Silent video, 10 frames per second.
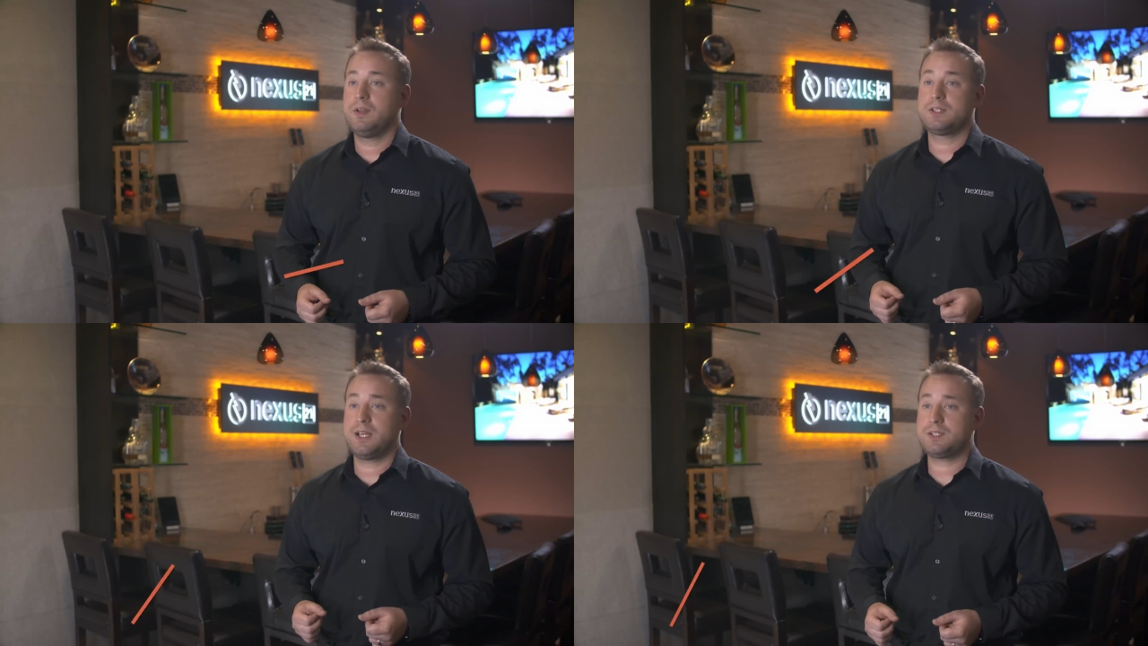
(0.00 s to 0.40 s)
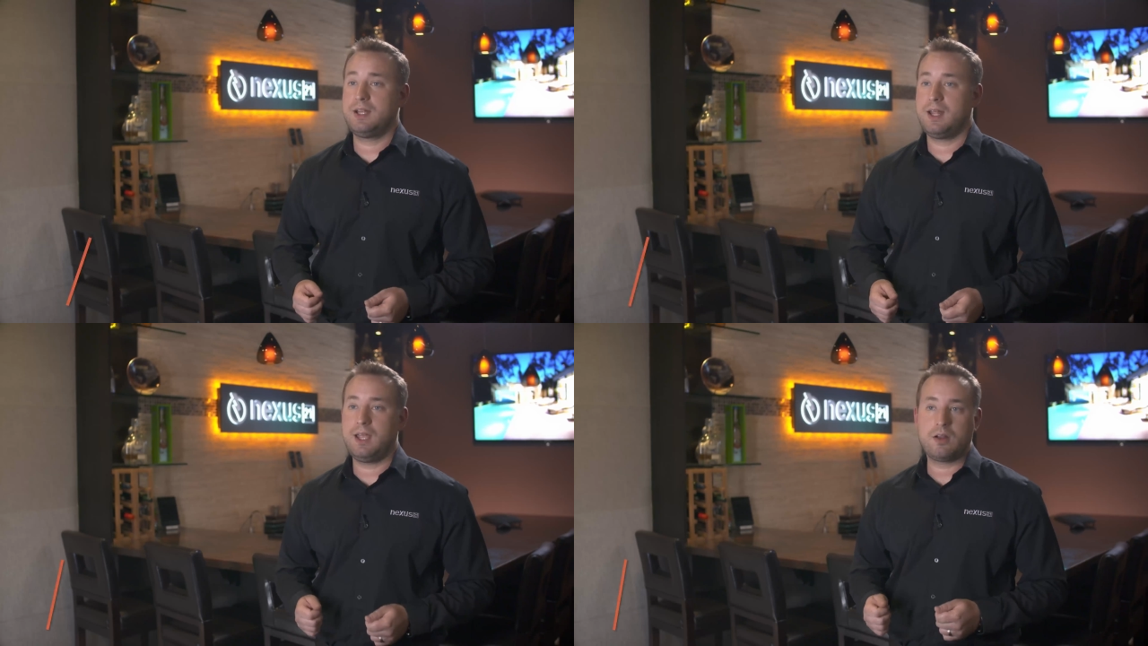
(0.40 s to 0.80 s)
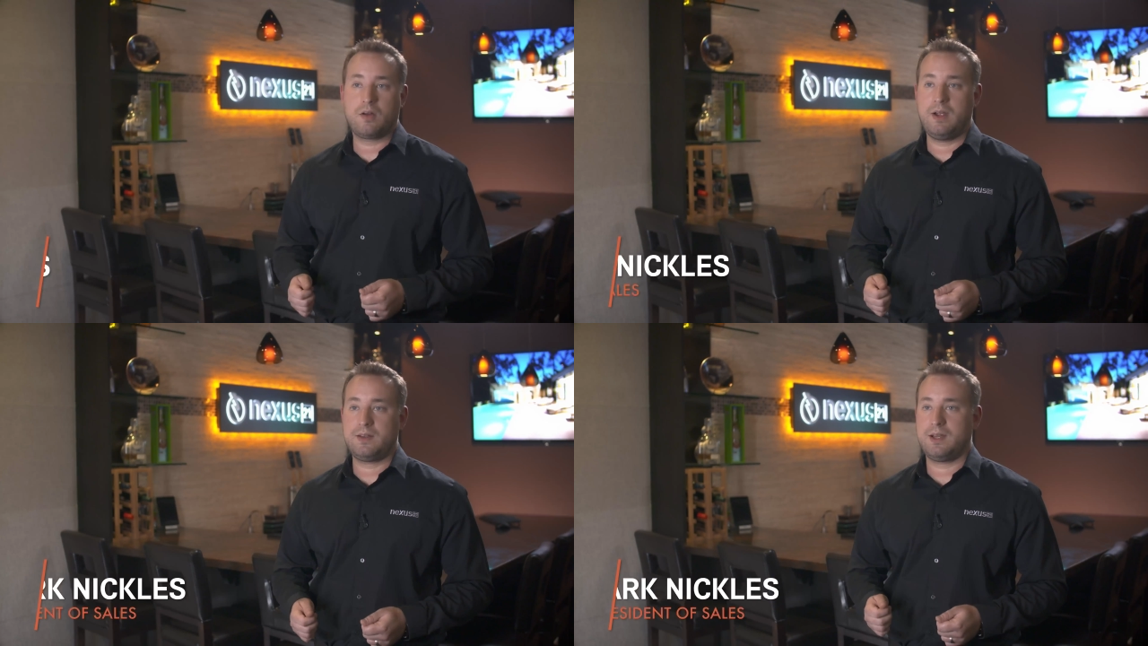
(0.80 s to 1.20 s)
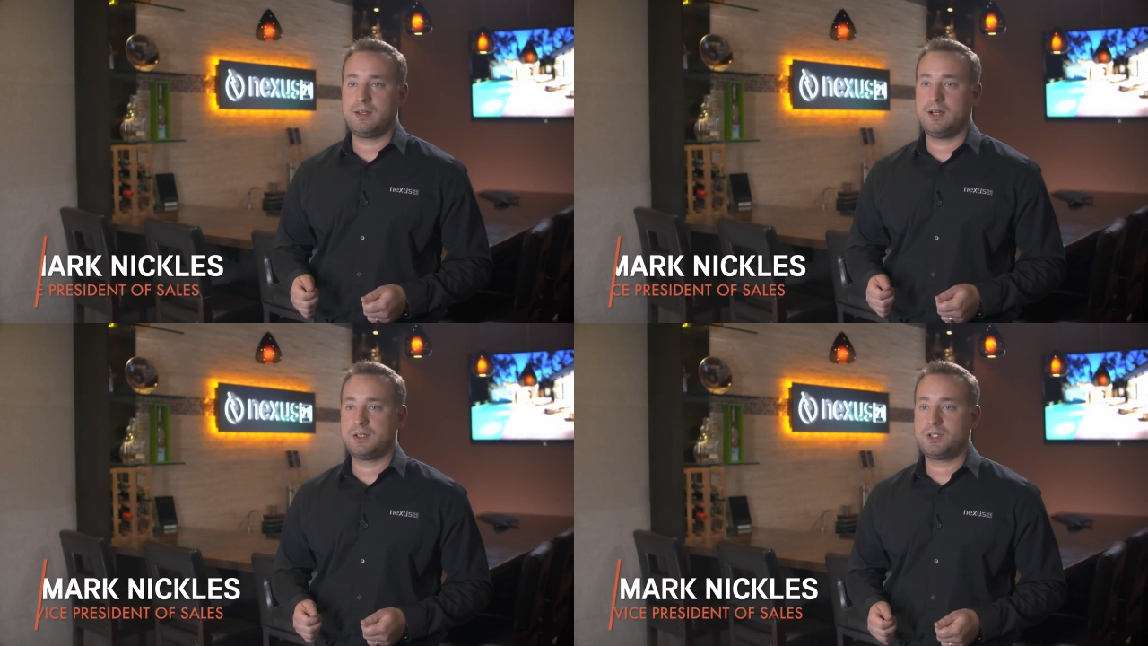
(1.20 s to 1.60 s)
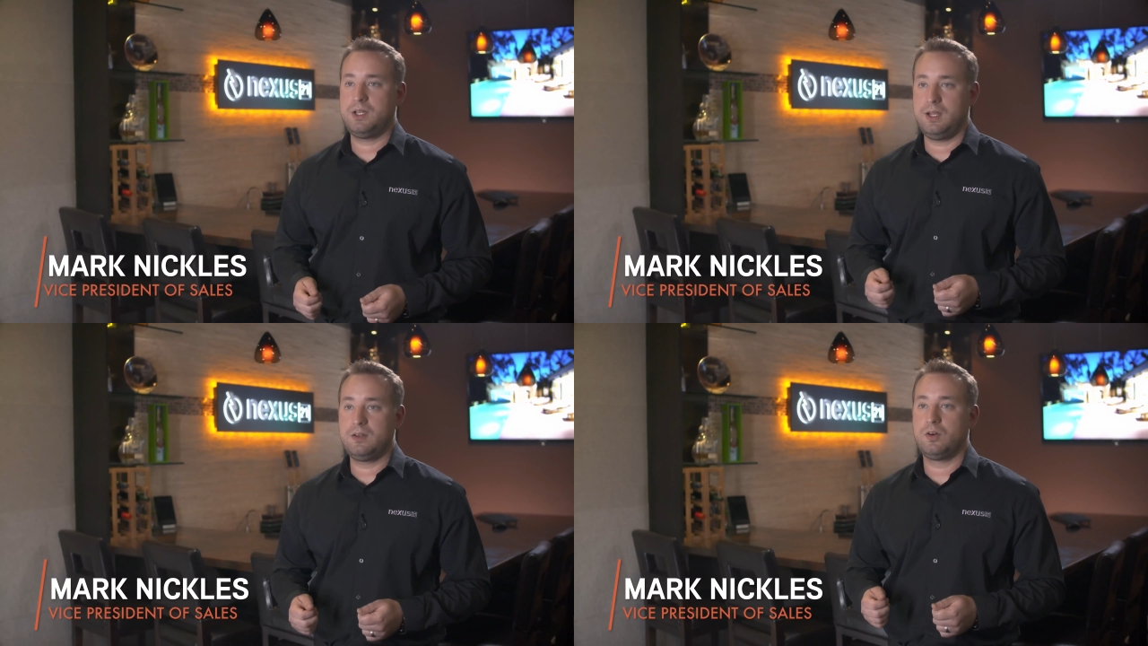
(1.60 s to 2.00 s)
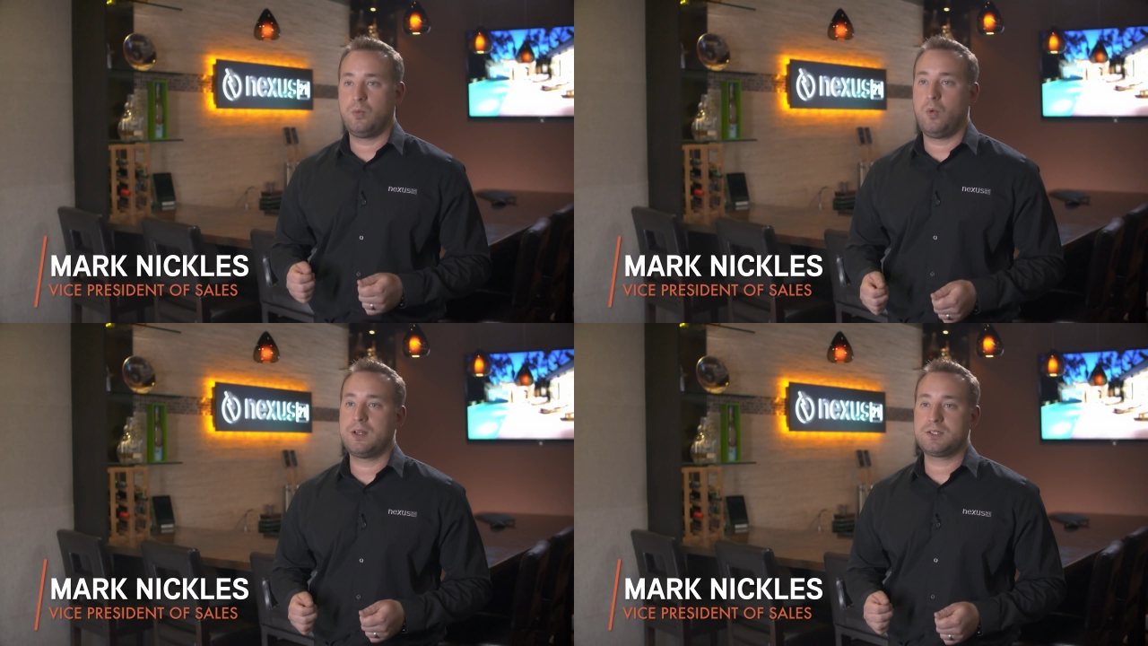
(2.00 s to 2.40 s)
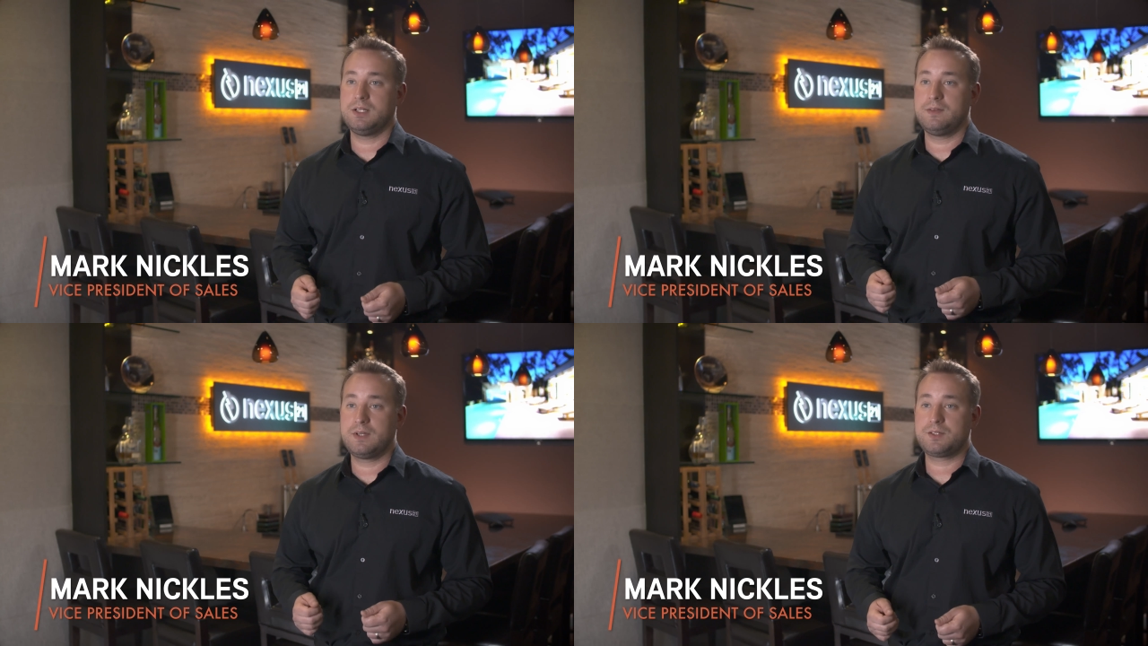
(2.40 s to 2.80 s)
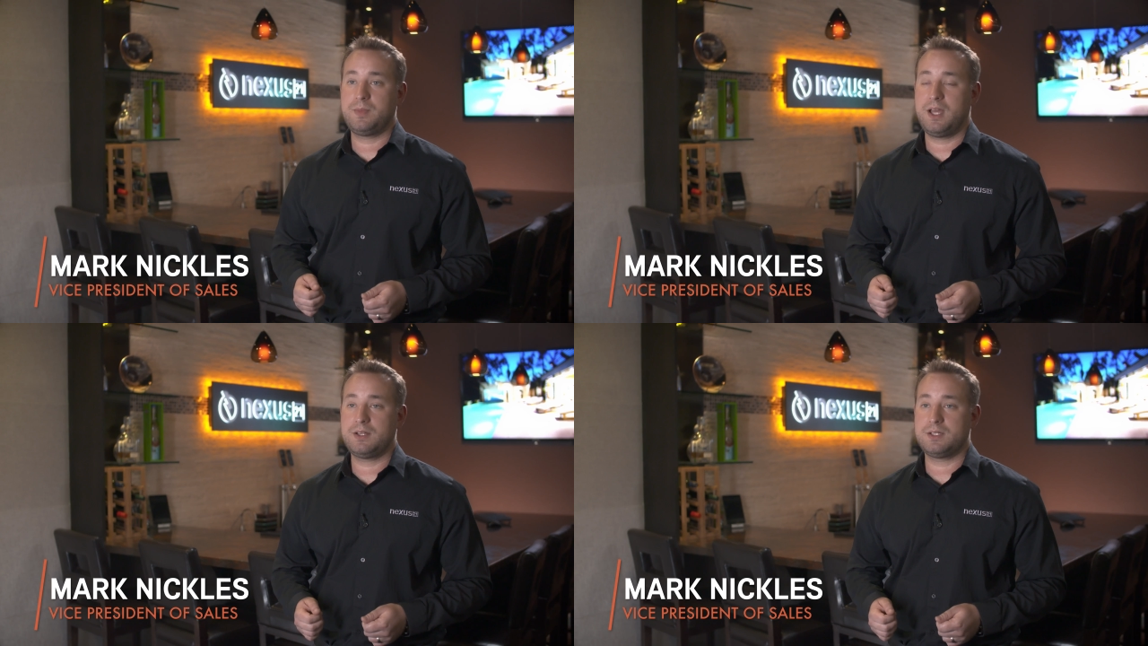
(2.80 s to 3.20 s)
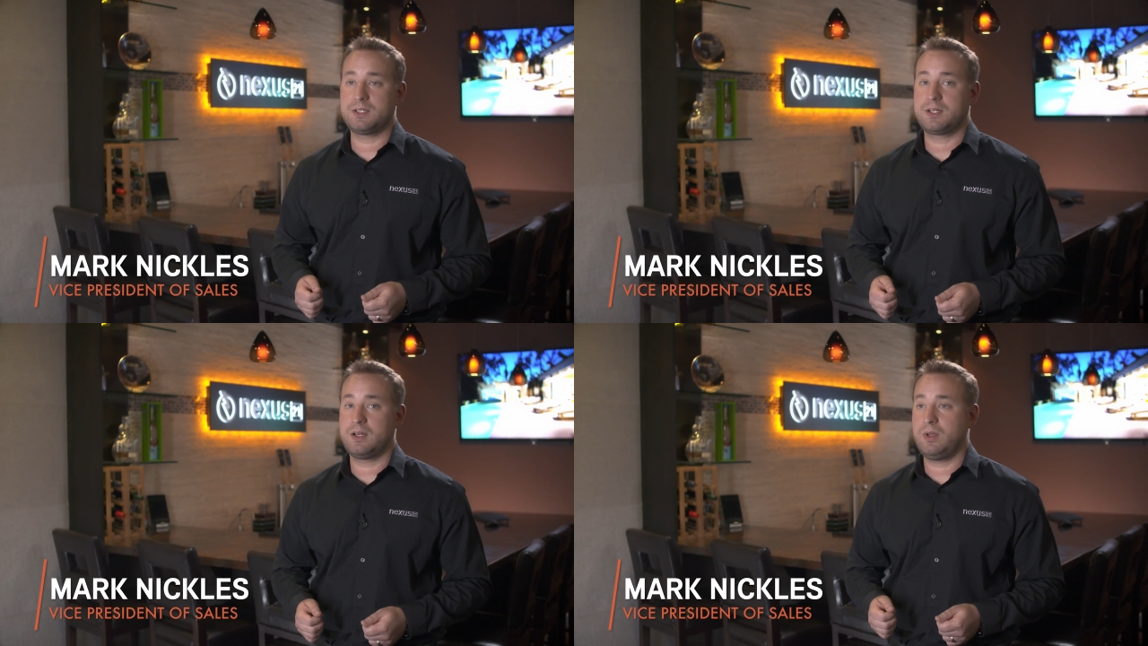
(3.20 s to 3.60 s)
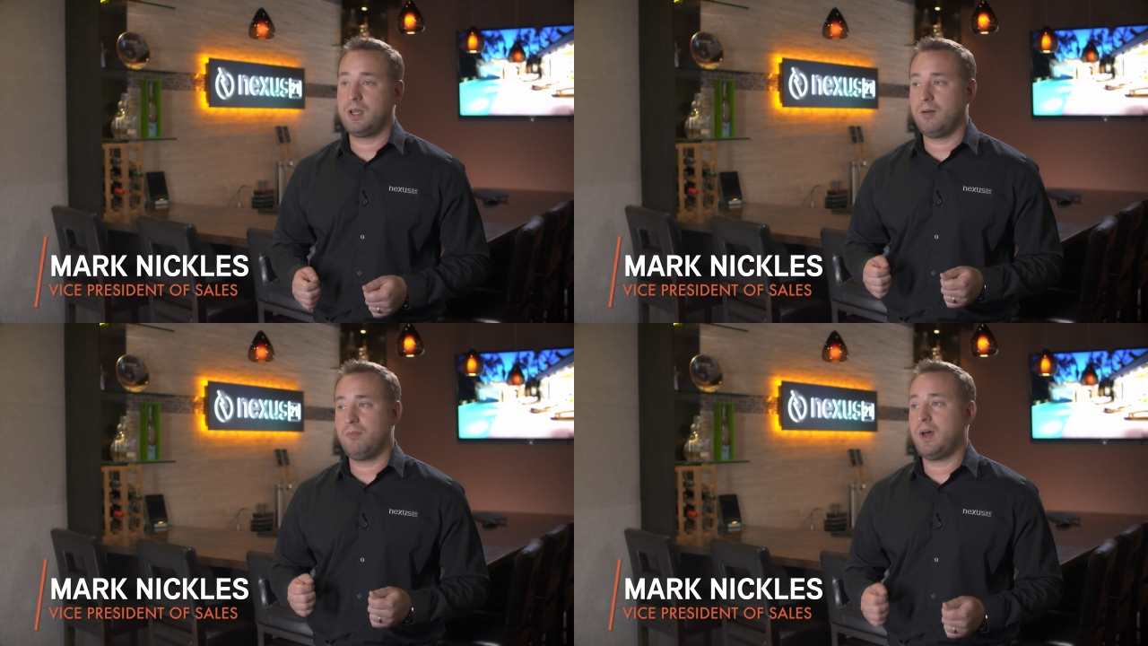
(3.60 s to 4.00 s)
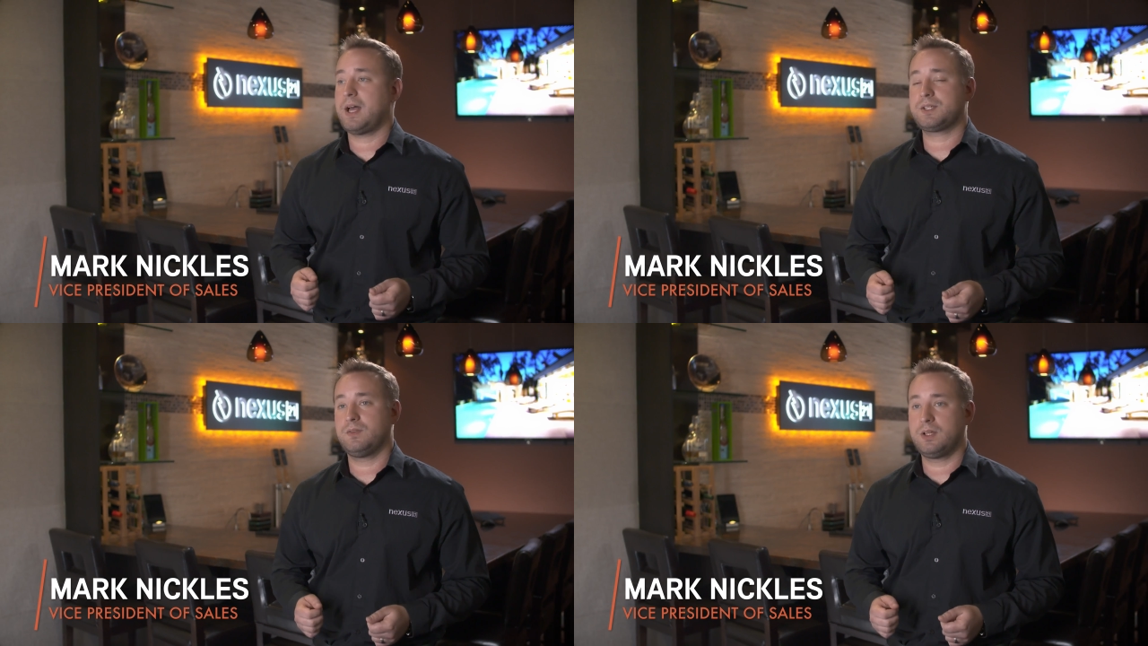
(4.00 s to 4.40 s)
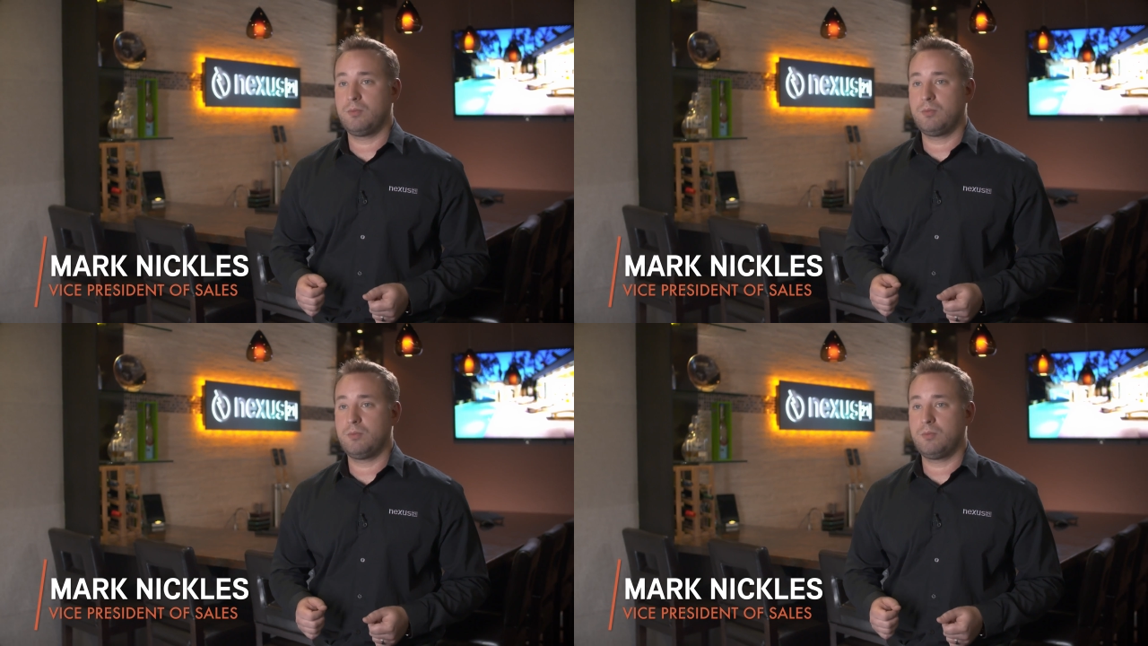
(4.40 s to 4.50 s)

The necessity to integrate technology into one's living space is going to become massively